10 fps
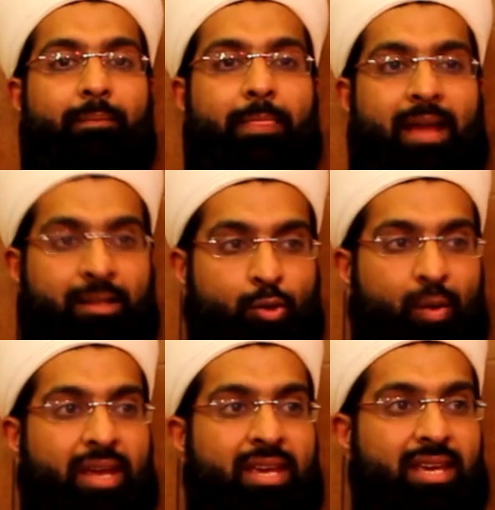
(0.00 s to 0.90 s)
and the
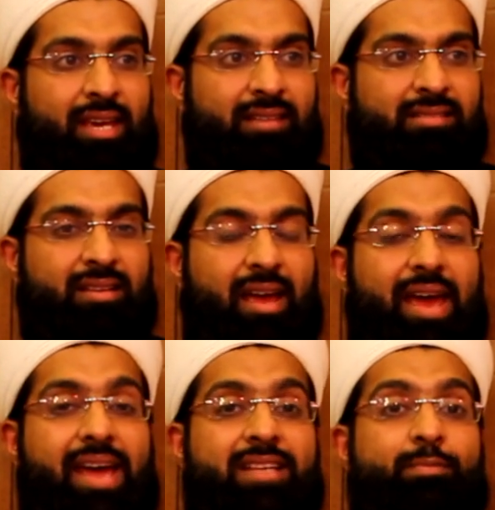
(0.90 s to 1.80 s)
way he
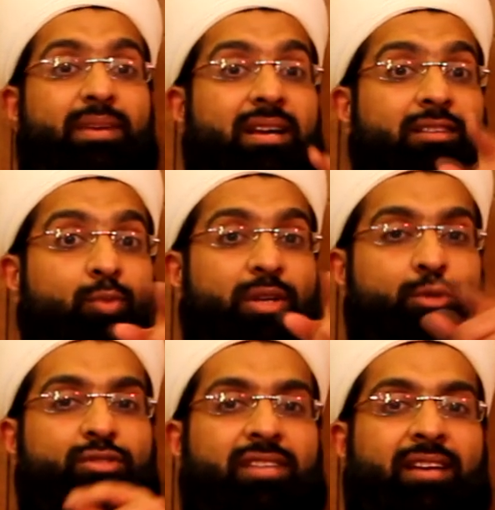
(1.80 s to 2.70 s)
is because what you
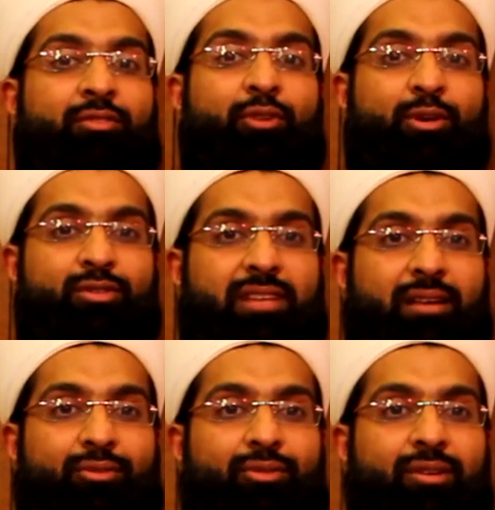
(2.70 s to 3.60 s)
said for
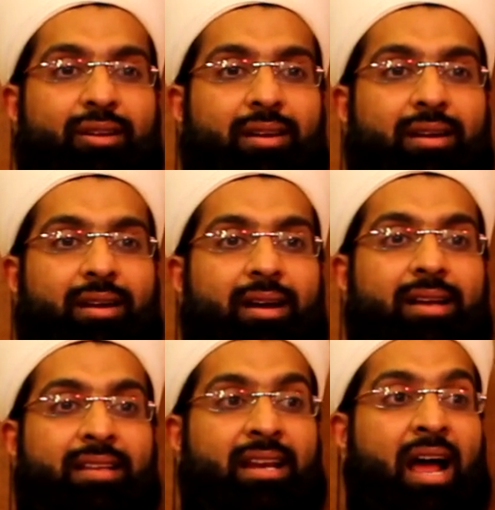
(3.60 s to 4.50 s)
yourself,
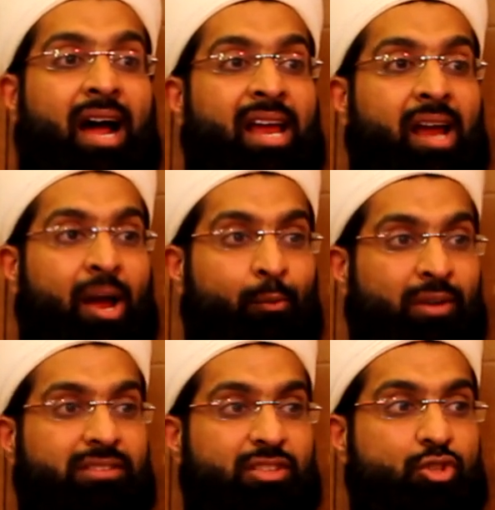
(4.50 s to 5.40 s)
that I
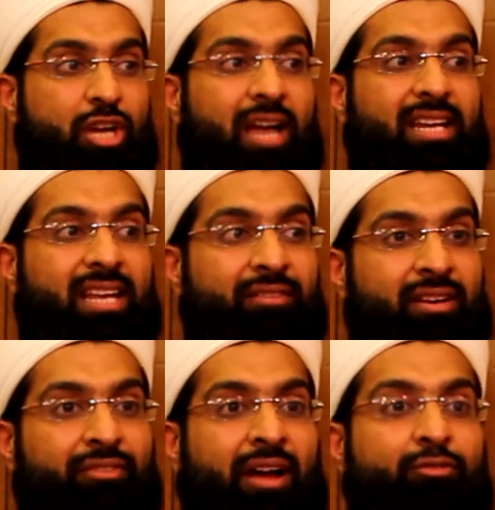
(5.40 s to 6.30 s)
want this child even
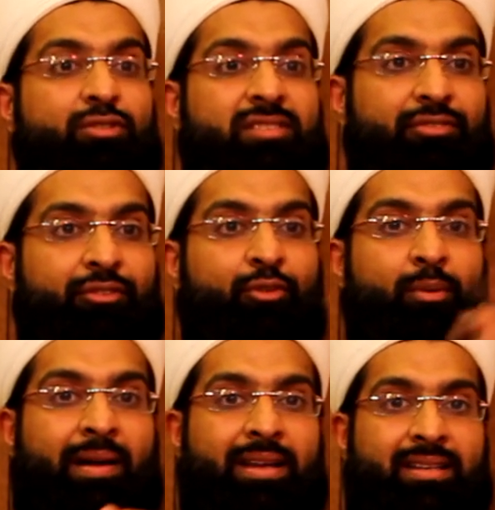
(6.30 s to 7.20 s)
if I have to suffer for
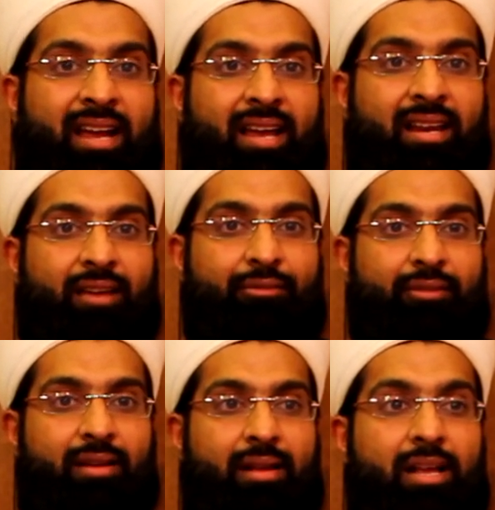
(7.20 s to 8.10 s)
my entire life."
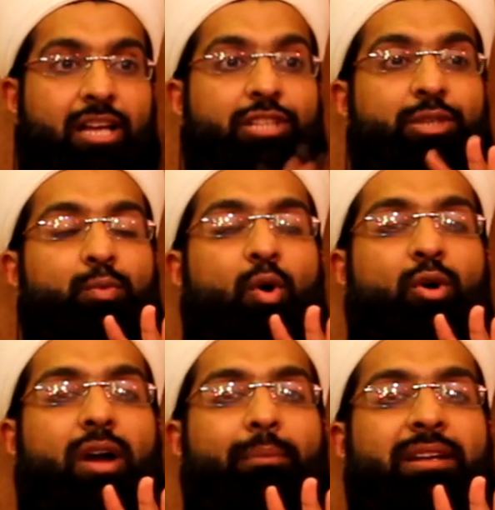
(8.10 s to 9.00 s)
She
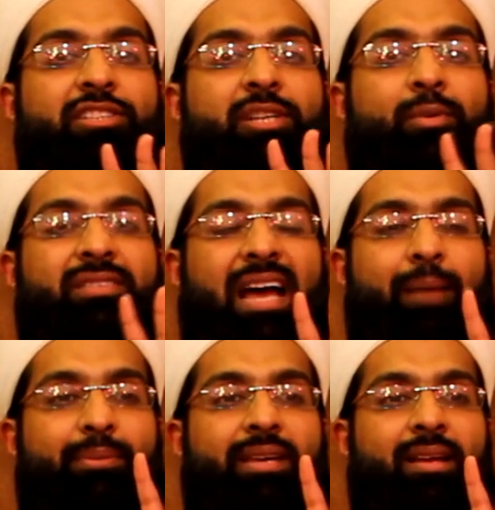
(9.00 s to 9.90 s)
woke up and she was
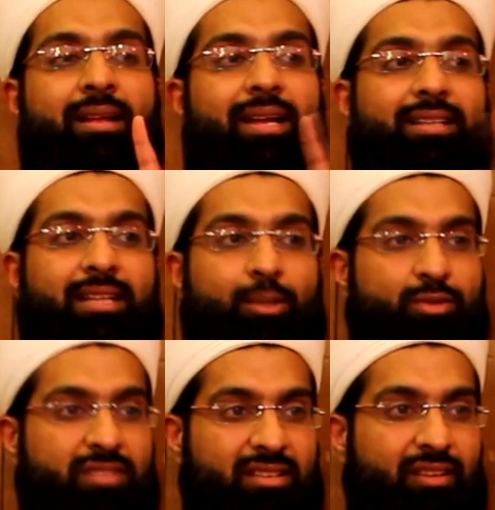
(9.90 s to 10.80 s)
happy that there was
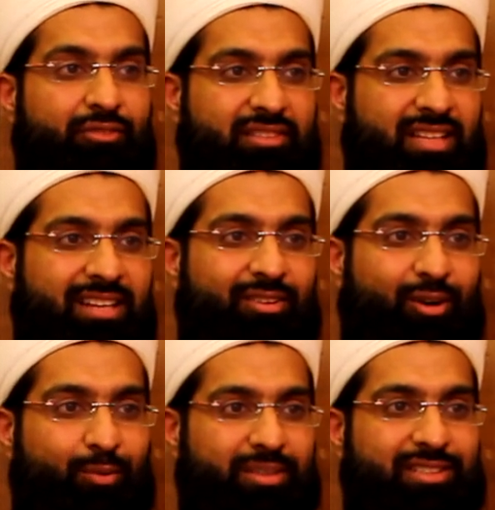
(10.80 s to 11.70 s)
nothing physically
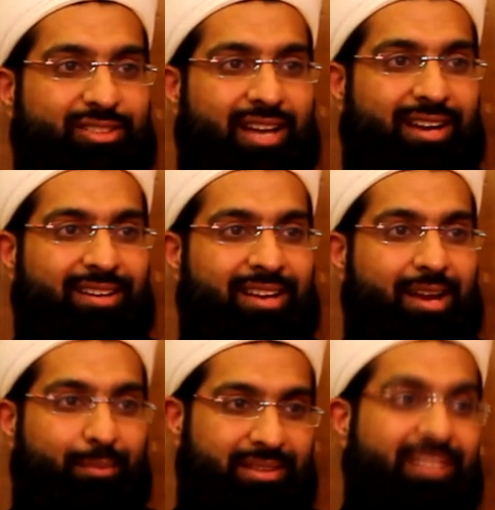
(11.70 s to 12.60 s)
wrong with this child,
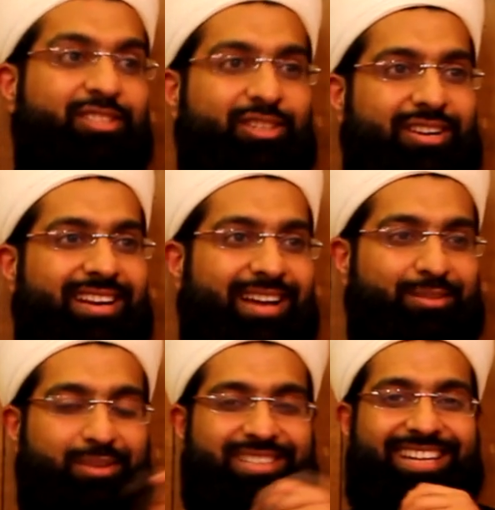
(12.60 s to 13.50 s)
but then she realized
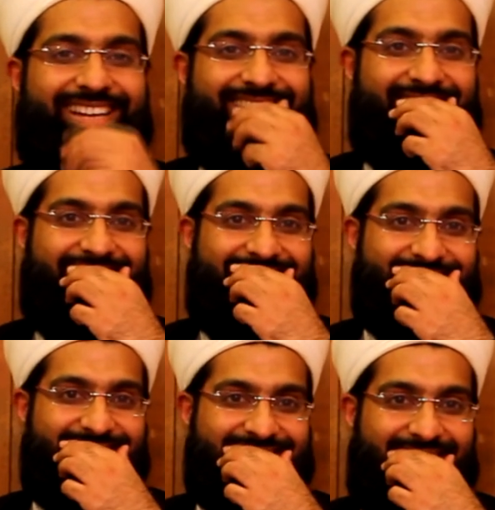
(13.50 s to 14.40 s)
what she had done against
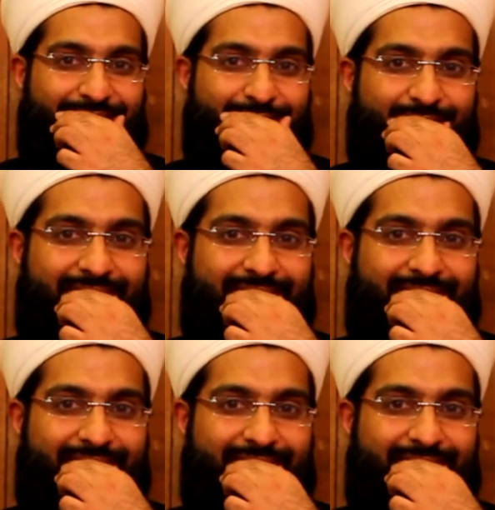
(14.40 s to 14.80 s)
herself.